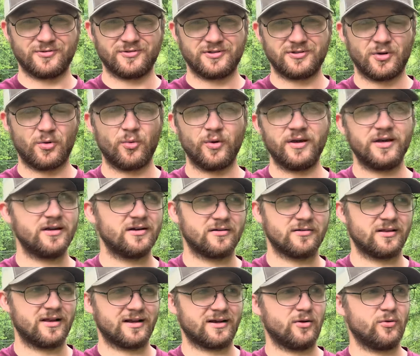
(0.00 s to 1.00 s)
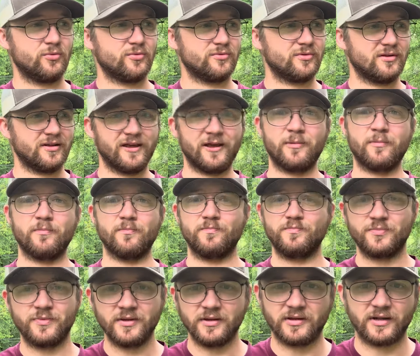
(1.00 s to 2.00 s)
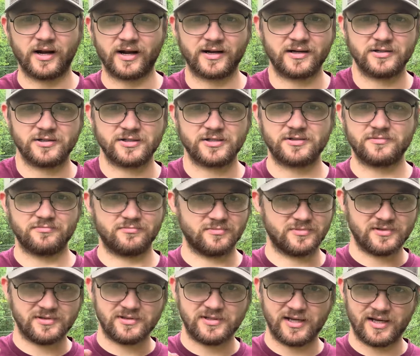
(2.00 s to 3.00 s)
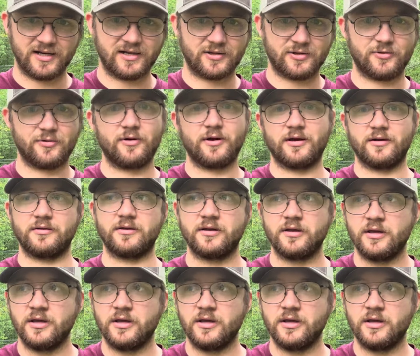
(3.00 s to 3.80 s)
twig or like an old limb that I can just dig into the ground